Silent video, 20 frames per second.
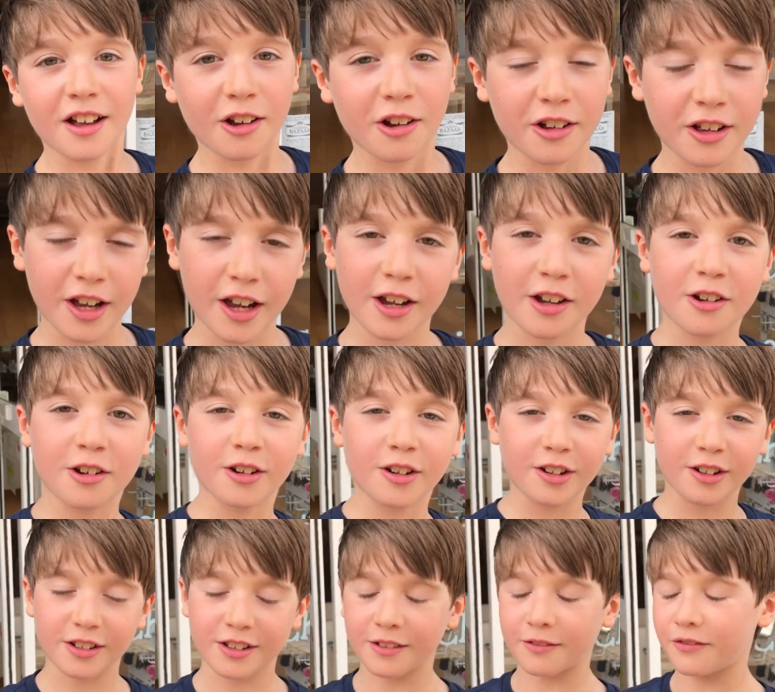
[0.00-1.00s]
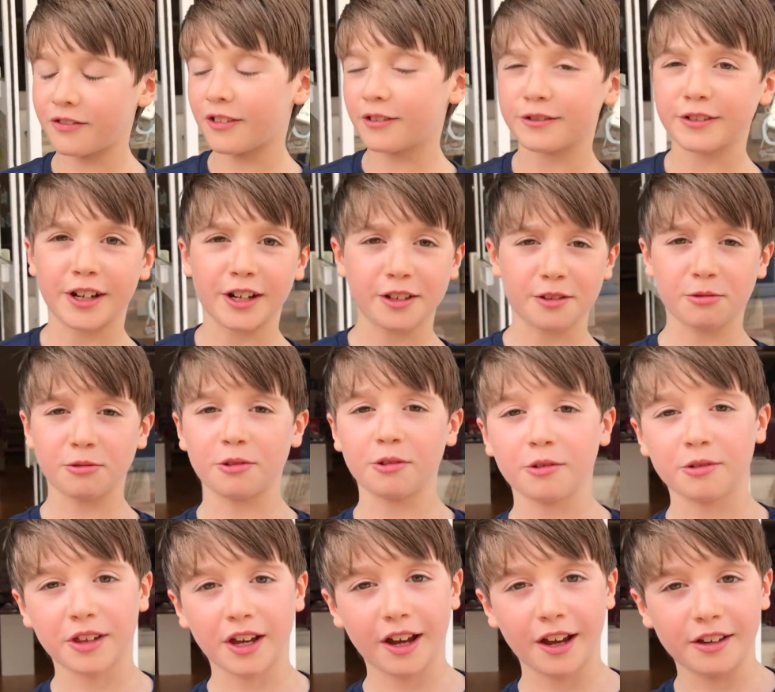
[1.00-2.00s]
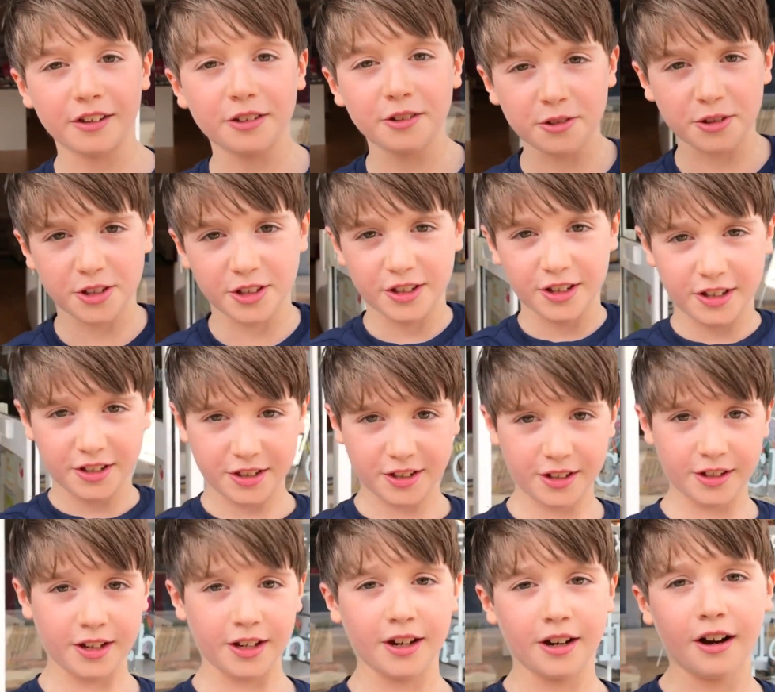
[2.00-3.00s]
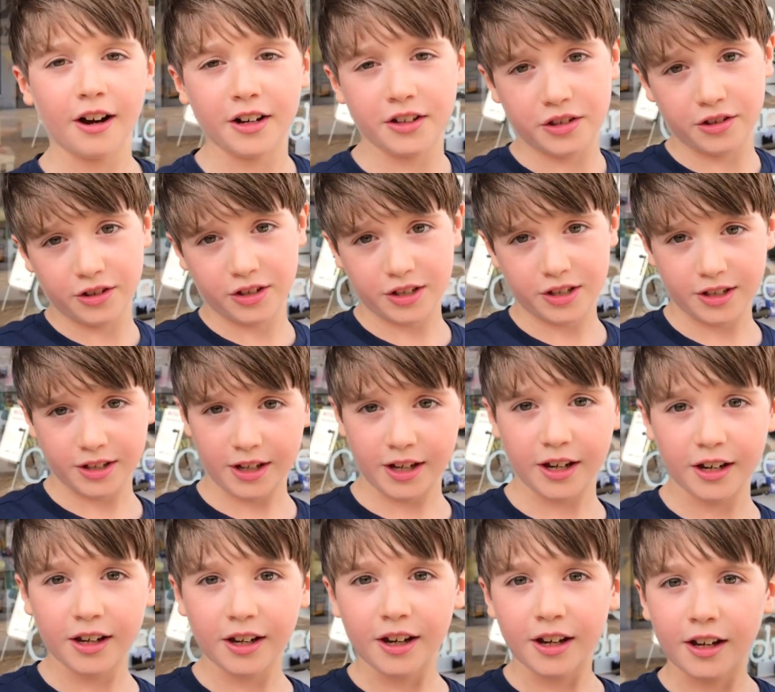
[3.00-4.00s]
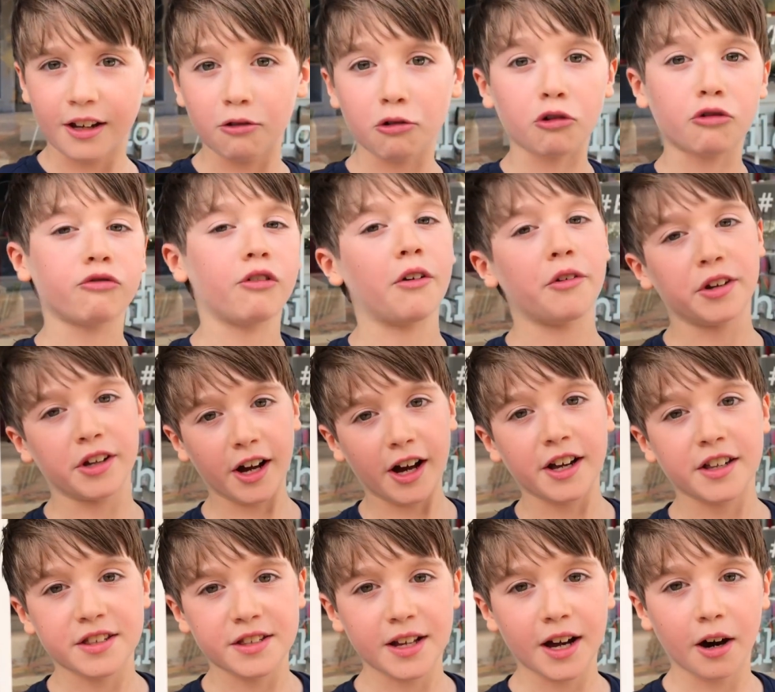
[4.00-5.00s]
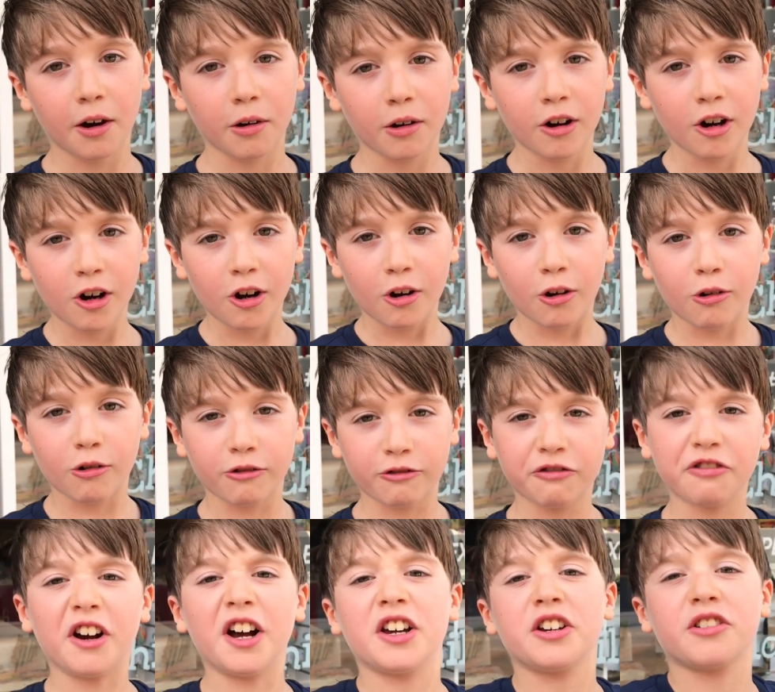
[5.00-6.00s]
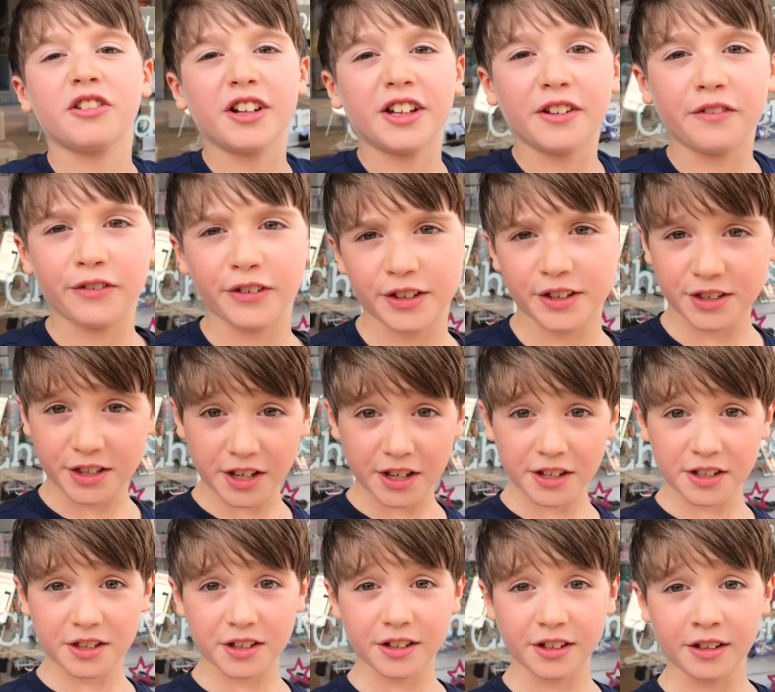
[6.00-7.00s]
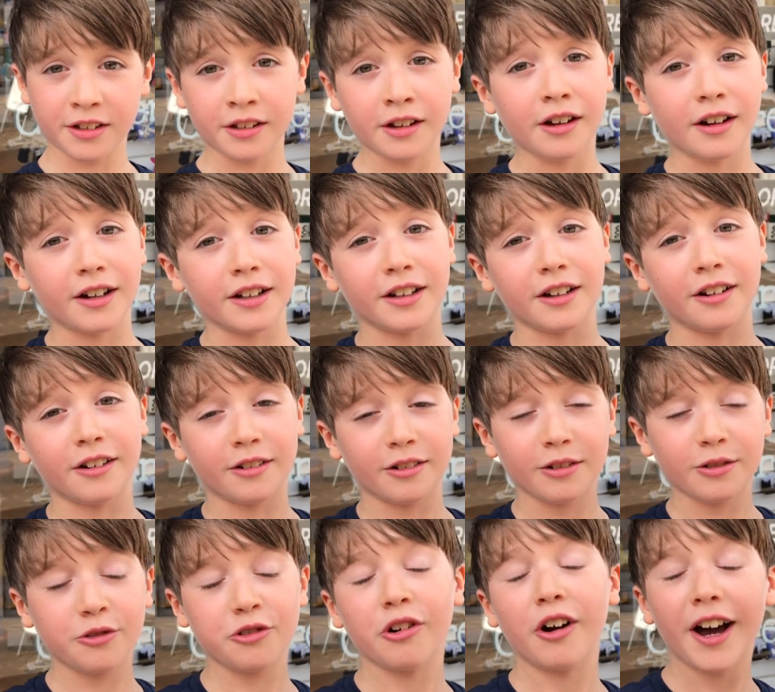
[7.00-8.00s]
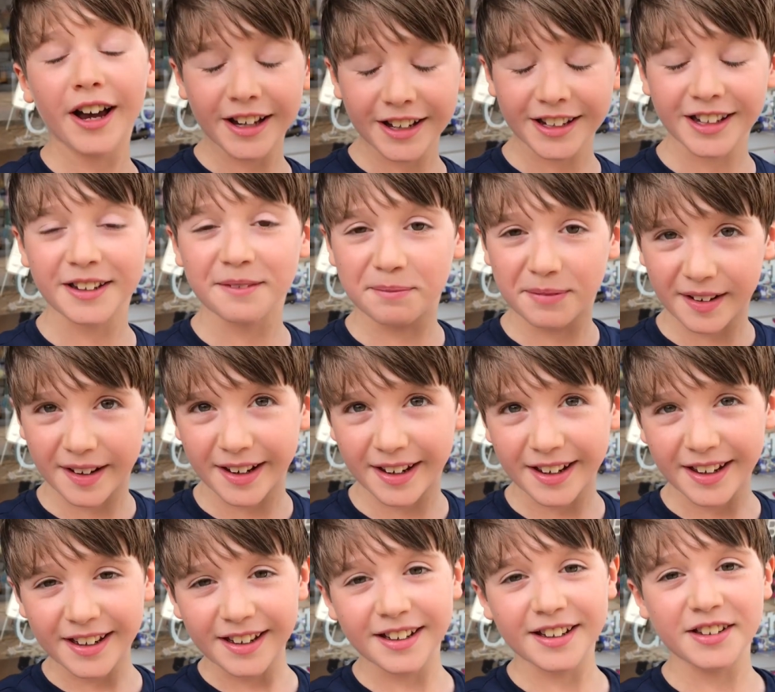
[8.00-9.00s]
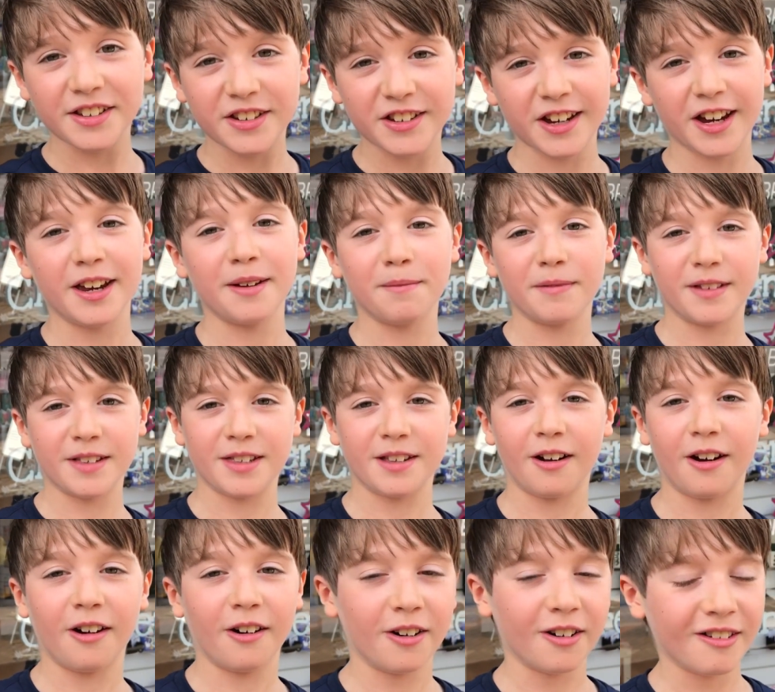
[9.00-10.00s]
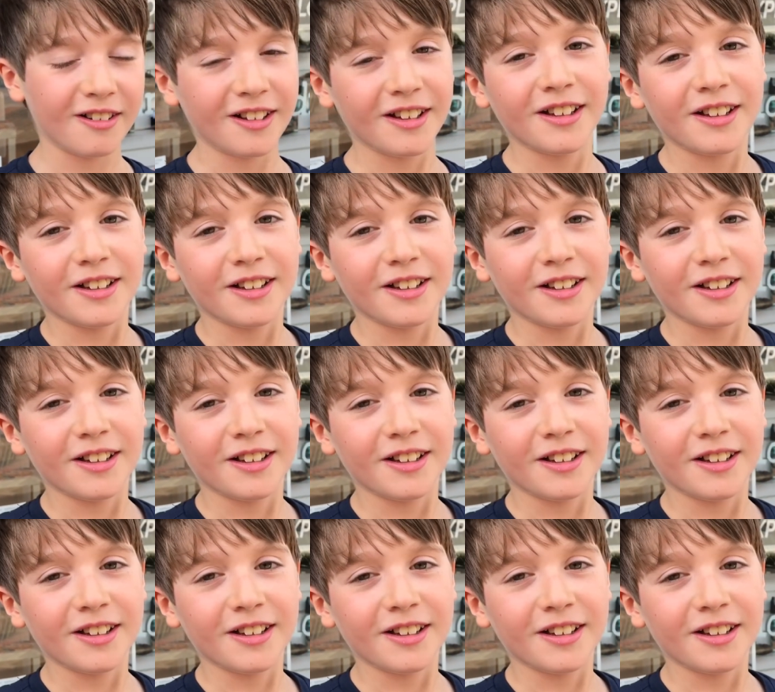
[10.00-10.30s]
I got a haircut, didn't feel nice with all that. You suggested it, I suggested it. Looks very nice now, all fresh, ready for the season, and I'll try and keep it in shape and style